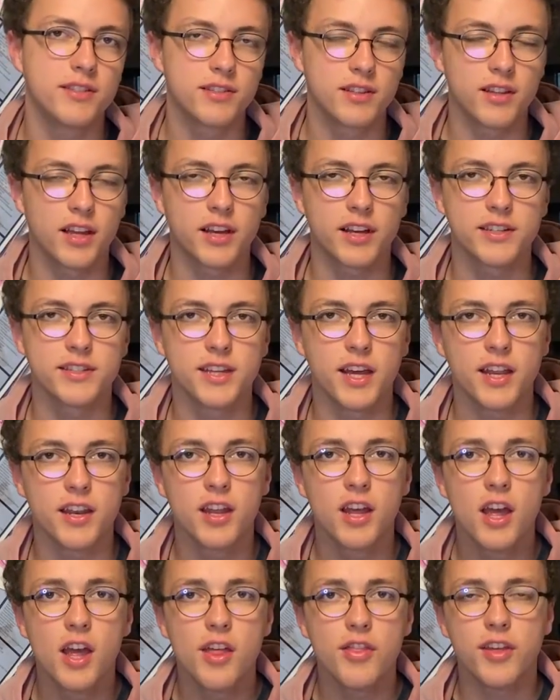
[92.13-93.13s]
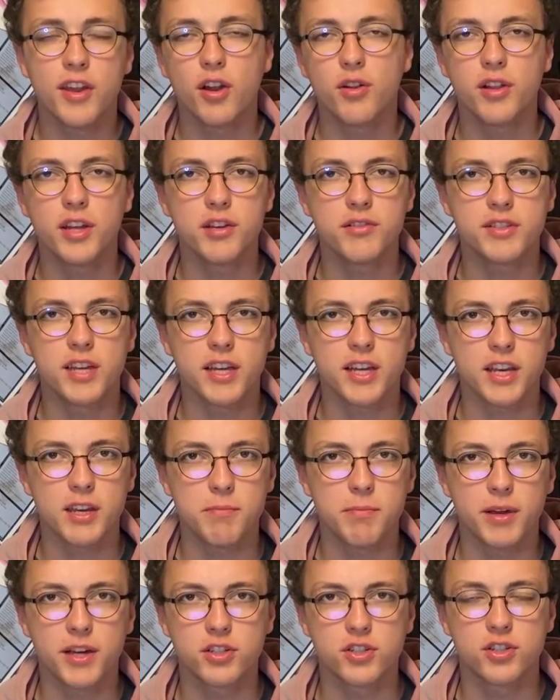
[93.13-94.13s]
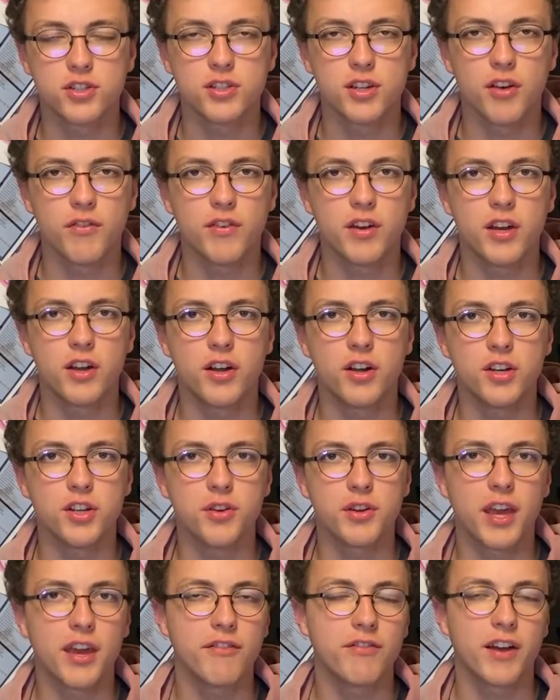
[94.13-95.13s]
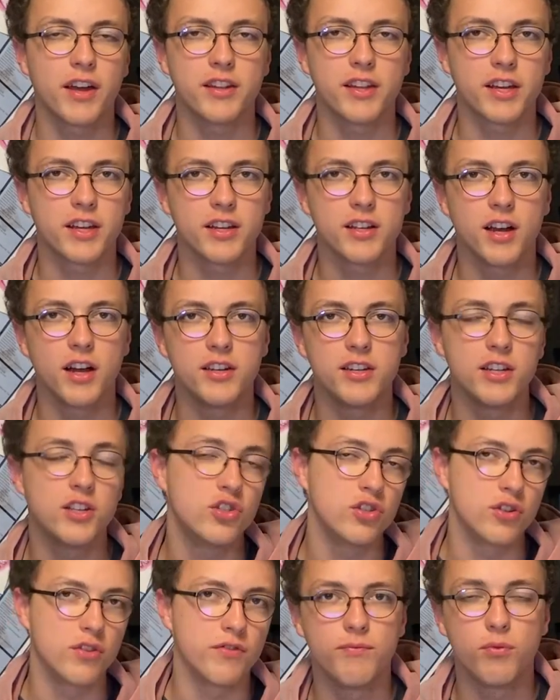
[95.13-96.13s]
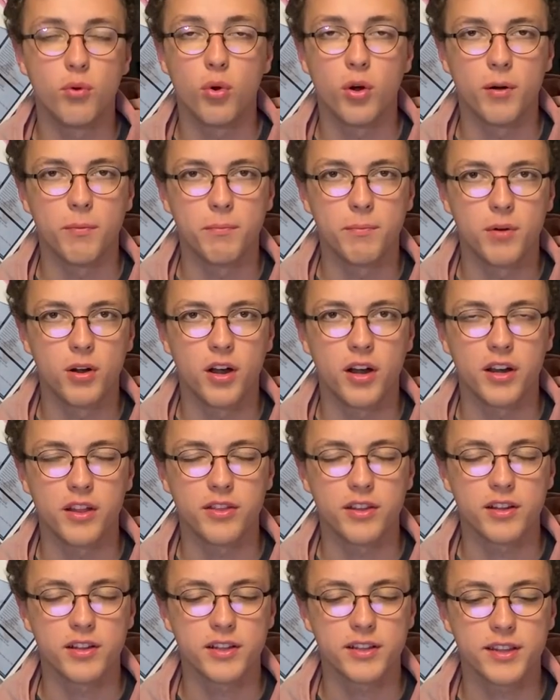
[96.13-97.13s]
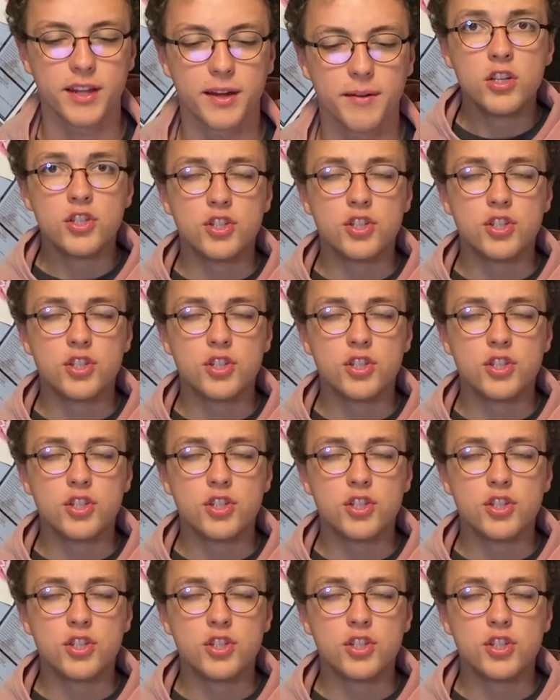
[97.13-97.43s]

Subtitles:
like I said, they don't let you take any pictures of it, or you can't find like a digital form or anything like that.